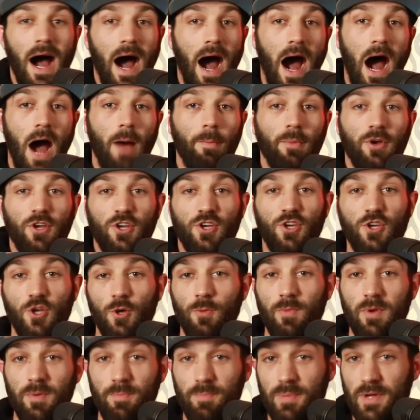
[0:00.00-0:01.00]
I'm a
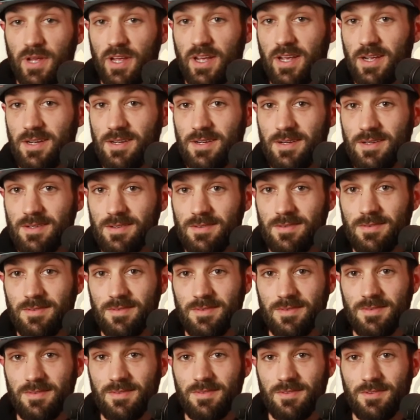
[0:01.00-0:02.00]
human being
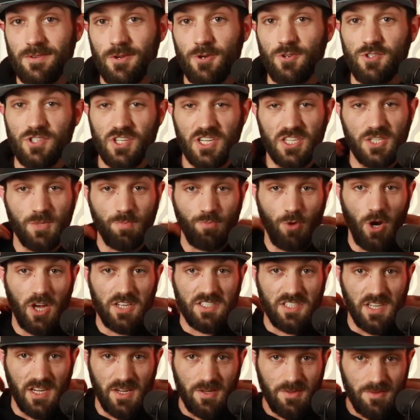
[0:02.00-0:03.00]
who's
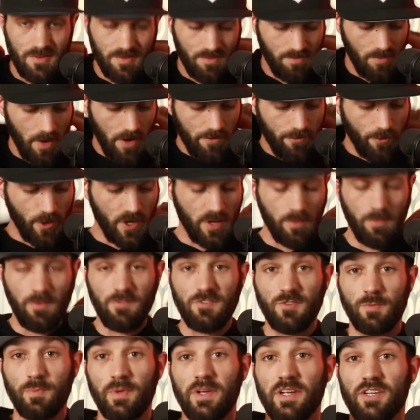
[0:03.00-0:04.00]
expressing my freedom of
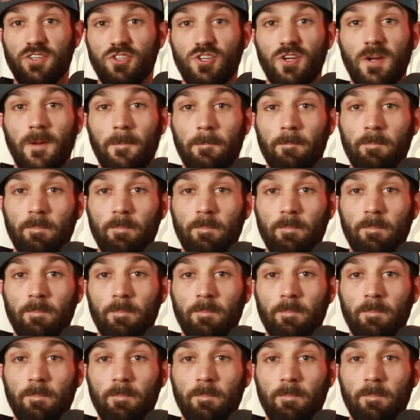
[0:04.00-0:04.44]
speech.